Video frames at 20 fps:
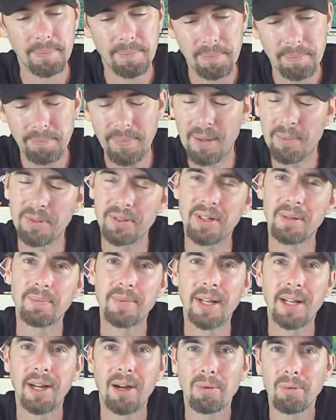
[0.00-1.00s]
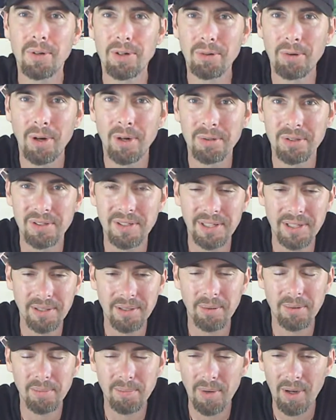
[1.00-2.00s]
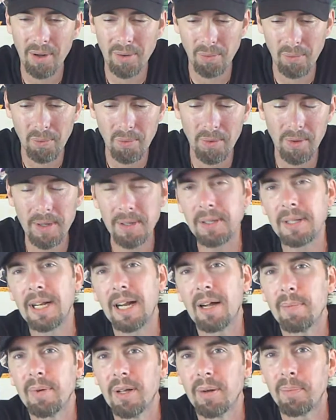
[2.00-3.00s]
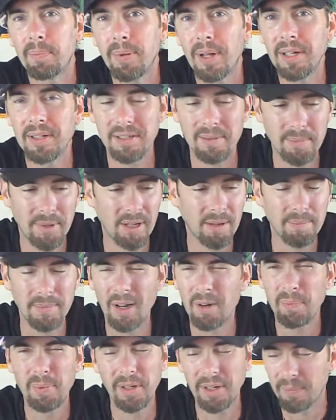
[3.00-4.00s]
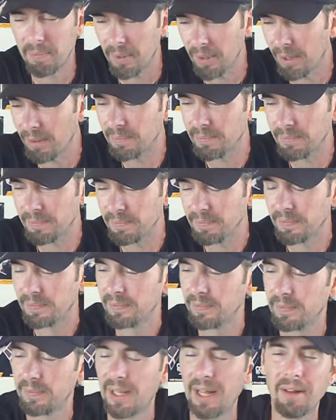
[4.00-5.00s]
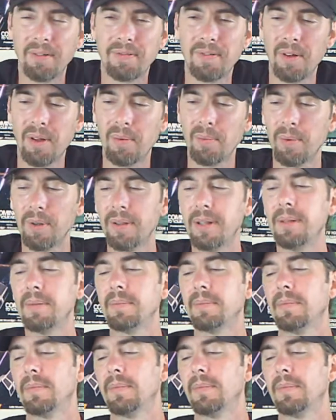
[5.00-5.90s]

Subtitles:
Maybe someday I'll run across a deal on a Model 1 and I'll be able to play some of them. I'll pick them up and have fun with it.